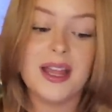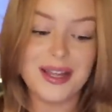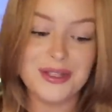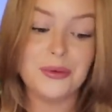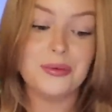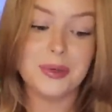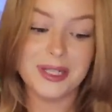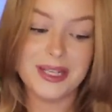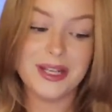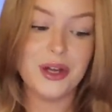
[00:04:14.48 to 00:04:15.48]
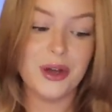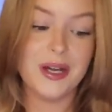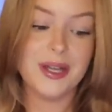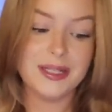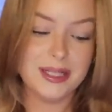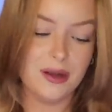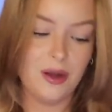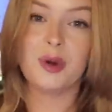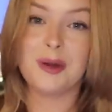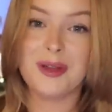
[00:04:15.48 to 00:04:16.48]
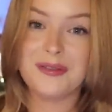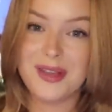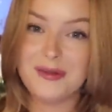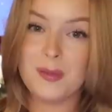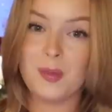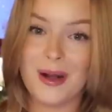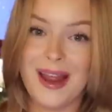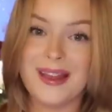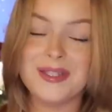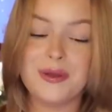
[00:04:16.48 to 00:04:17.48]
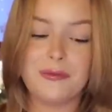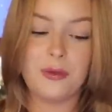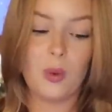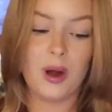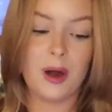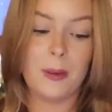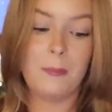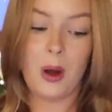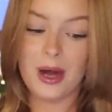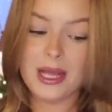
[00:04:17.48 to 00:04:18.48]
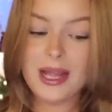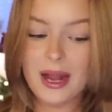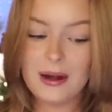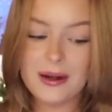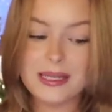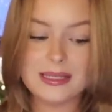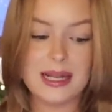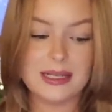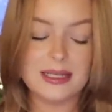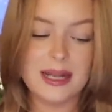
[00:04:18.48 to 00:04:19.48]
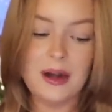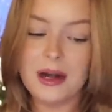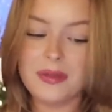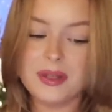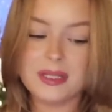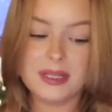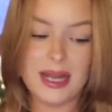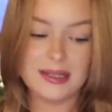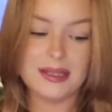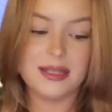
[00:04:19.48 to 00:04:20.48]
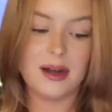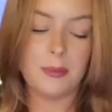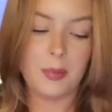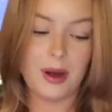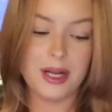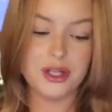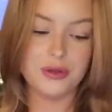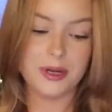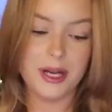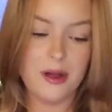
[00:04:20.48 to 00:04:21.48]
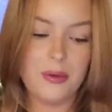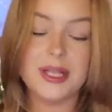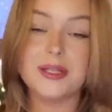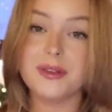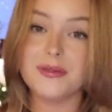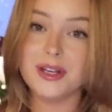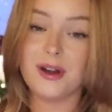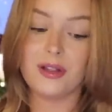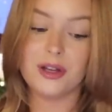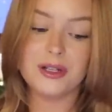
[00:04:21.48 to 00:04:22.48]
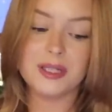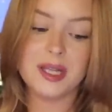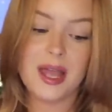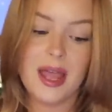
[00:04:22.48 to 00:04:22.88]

that's a really good deal. One of my favorite brands for body care is Necessaire, and this Necessaire Body Trio is $50.